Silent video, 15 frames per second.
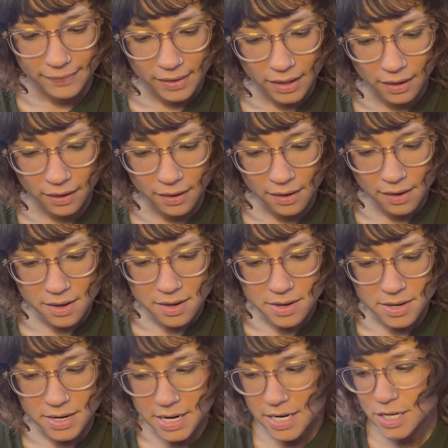
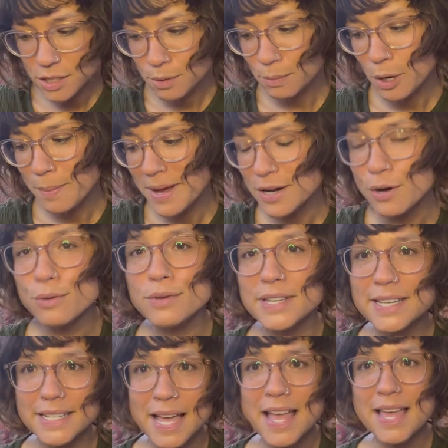and I need to blow my nose
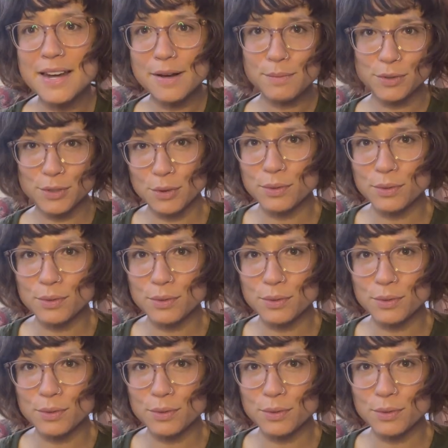again, I'm so